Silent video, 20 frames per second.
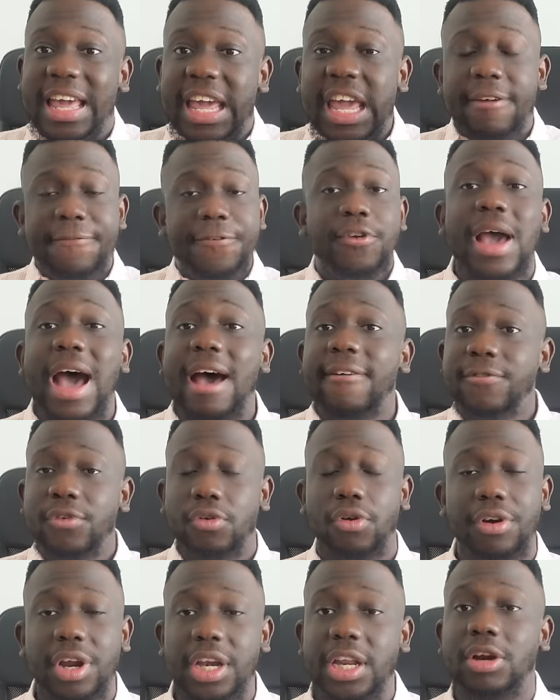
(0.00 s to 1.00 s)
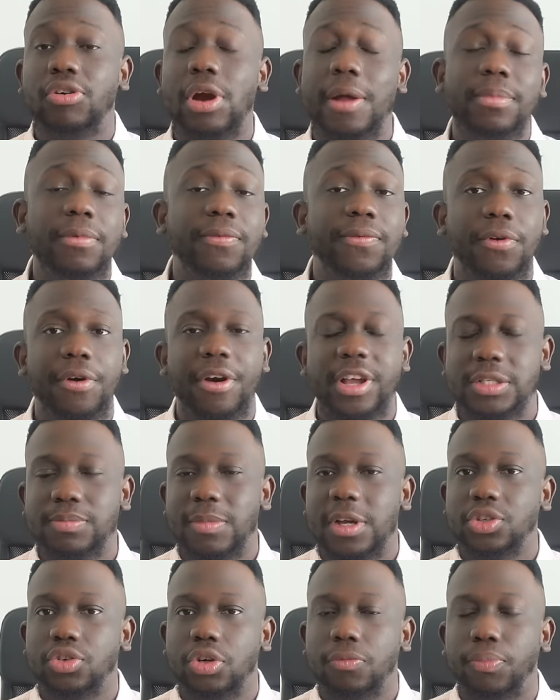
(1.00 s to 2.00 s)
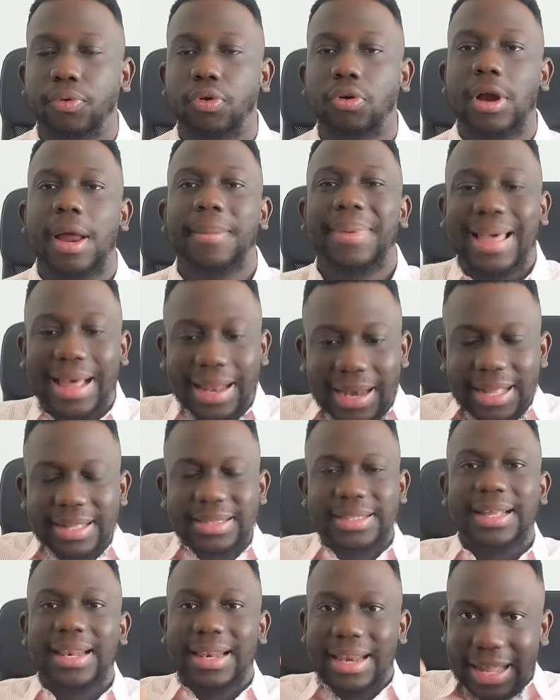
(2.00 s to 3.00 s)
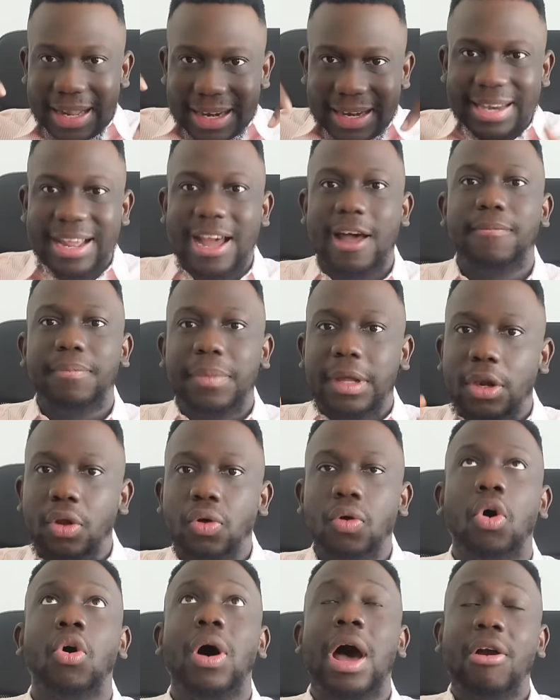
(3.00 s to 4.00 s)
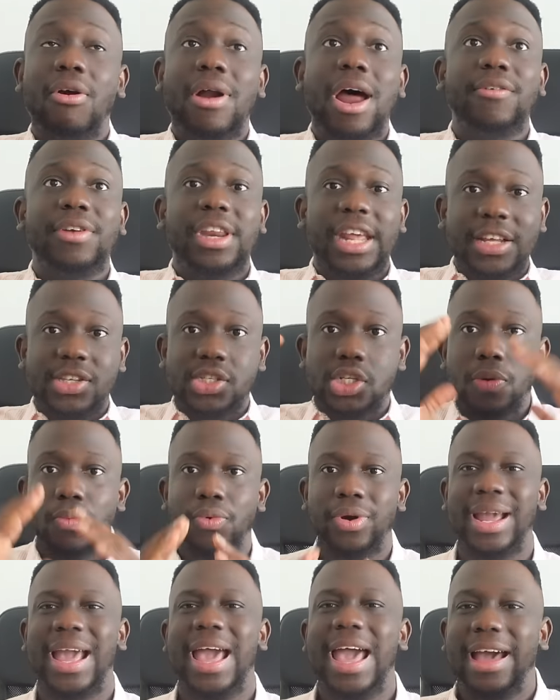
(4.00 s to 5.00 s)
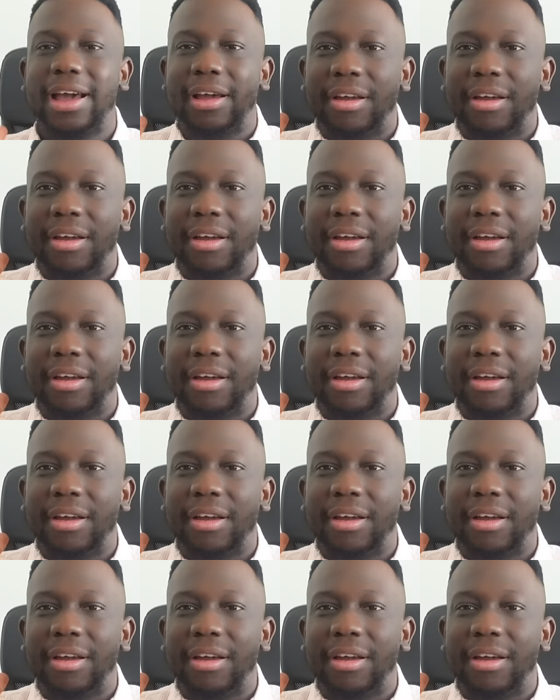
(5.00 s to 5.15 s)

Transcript: If you haven't already grabbed the Forex Mastery Program, click the link down below or around here somewhere.